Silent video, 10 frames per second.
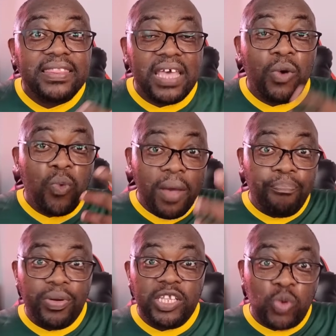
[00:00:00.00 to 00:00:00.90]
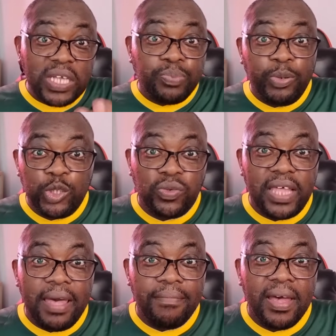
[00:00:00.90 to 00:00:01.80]
it was put to
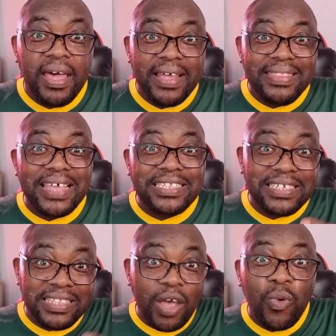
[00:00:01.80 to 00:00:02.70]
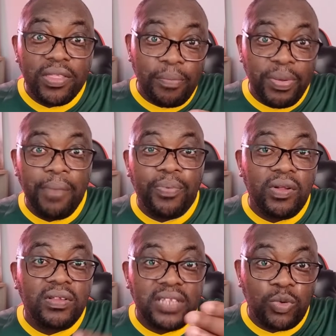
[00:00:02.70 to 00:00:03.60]
them that they were the
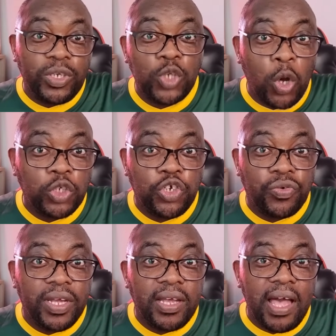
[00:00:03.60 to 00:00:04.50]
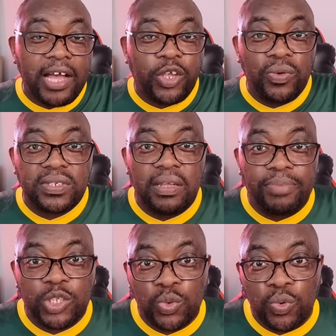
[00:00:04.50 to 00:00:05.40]
people that were torturing accused
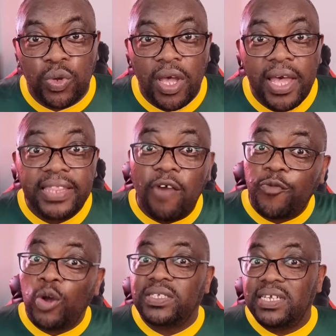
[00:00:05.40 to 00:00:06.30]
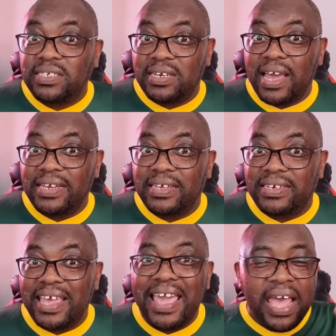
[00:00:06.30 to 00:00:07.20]
number two. Of course, they denied
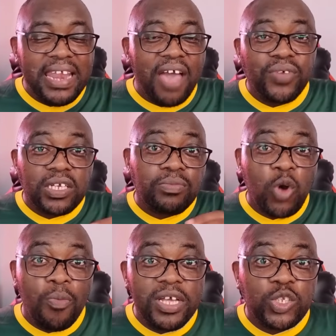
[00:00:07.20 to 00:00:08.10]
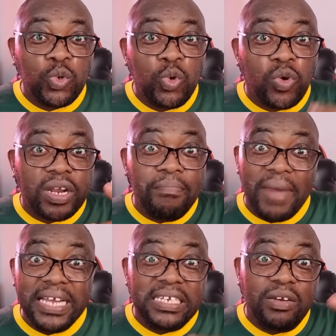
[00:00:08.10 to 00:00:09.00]
it. And Advocate Ngome Zulu
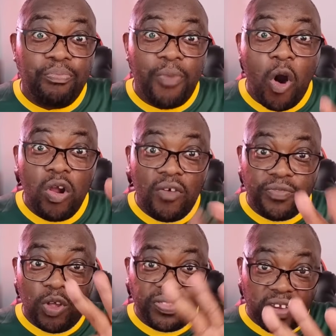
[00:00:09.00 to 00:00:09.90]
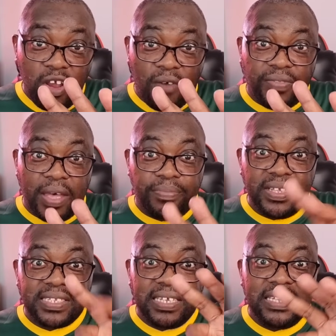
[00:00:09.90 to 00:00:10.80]
reminded all of the three of them,
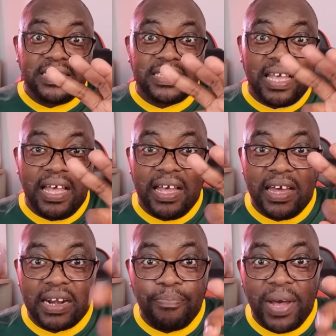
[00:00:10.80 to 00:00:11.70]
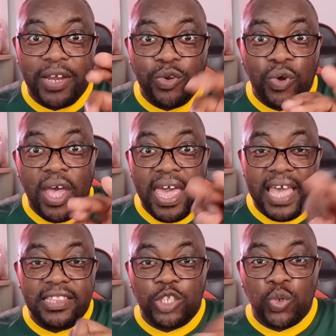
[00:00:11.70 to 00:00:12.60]
this is Rapadu
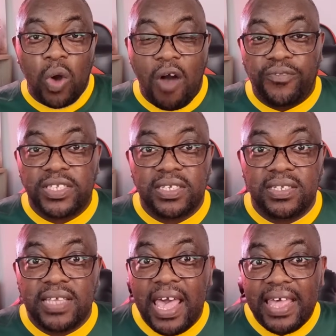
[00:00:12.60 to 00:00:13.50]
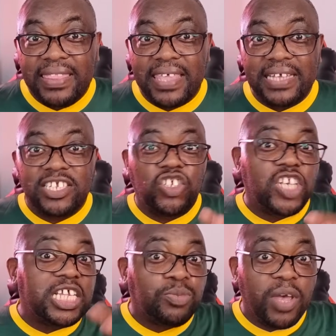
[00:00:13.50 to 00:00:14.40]
and the two officers, that
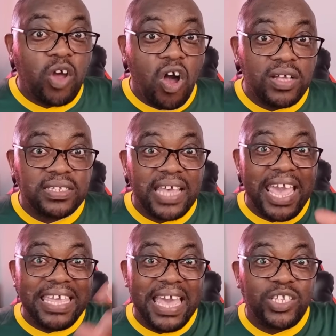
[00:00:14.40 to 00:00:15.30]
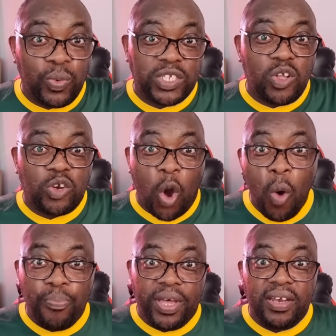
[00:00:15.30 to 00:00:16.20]
just because a case was not
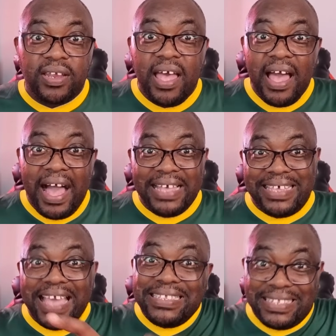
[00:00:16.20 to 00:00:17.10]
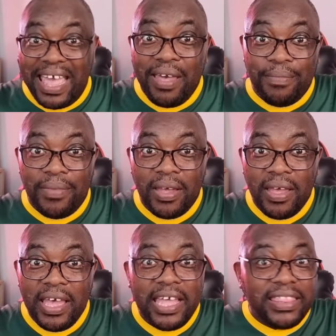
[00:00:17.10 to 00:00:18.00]
opened against
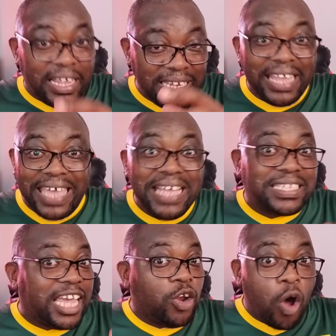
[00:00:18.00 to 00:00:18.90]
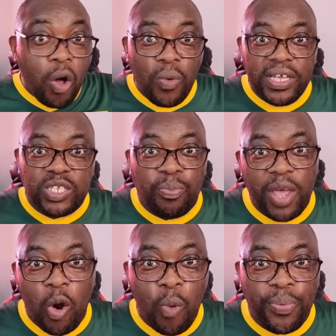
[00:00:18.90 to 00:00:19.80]
them, that a case can always
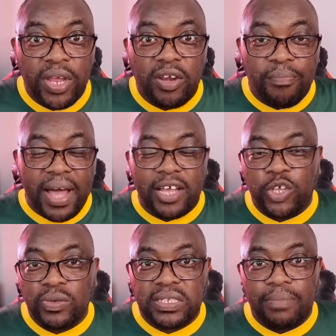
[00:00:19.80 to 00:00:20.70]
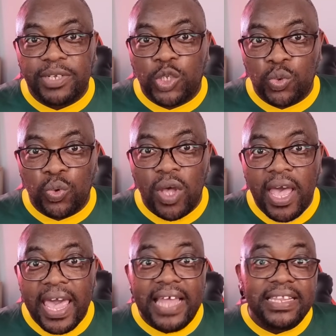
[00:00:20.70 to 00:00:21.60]
be opened by accused number two.
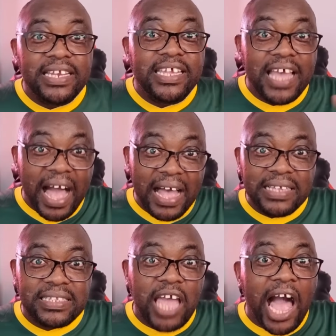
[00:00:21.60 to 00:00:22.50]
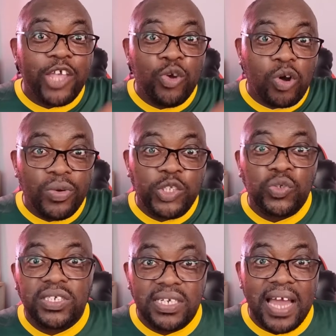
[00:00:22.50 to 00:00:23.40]
And then he asked, are you going
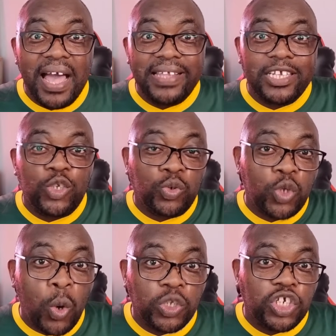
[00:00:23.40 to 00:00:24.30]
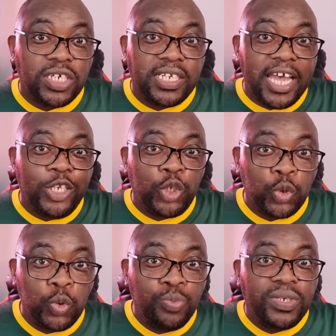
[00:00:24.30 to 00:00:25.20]
to deny that you tortured and
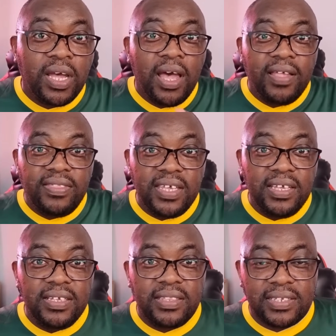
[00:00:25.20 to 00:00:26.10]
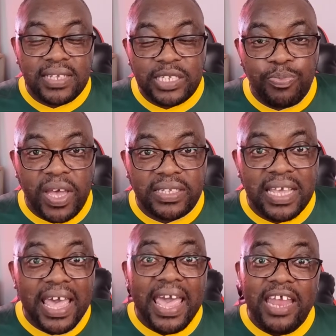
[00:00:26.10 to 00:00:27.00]
tubed the
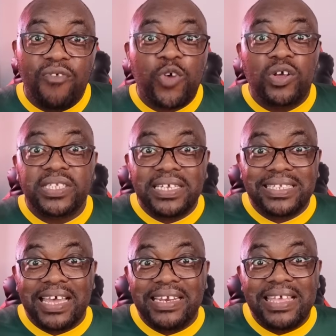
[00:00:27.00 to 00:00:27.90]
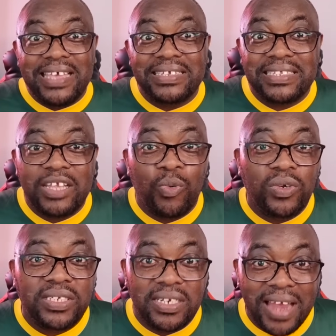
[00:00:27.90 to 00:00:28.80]
suspect? And of course they said, yes, they
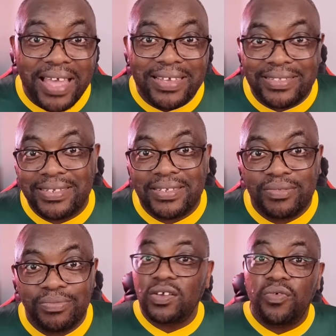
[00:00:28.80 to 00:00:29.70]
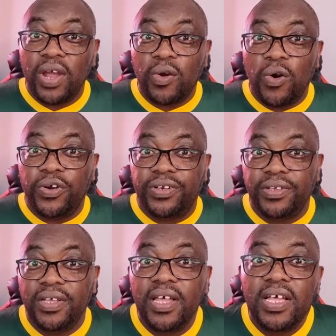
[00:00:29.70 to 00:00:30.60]
will deny it. It's on record.
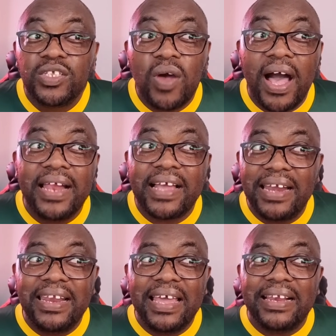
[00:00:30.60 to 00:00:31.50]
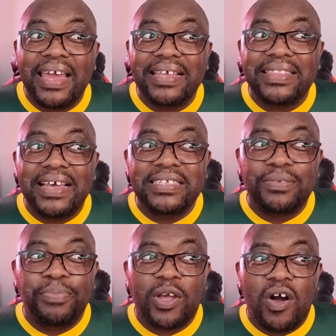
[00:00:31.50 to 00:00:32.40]
So I kind of like
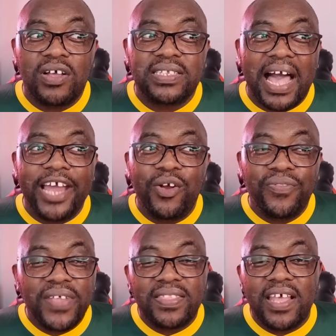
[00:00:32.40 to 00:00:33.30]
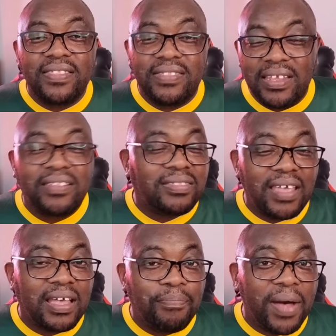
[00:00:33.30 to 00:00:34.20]
that, because I don't think they did
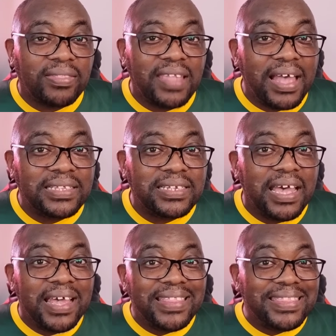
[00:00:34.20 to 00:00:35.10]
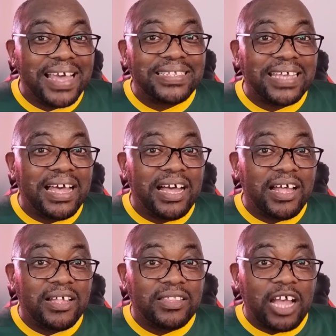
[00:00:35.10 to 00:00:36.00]
think about that. That
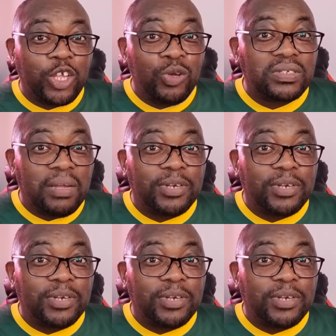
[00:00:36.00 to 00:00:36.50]
accused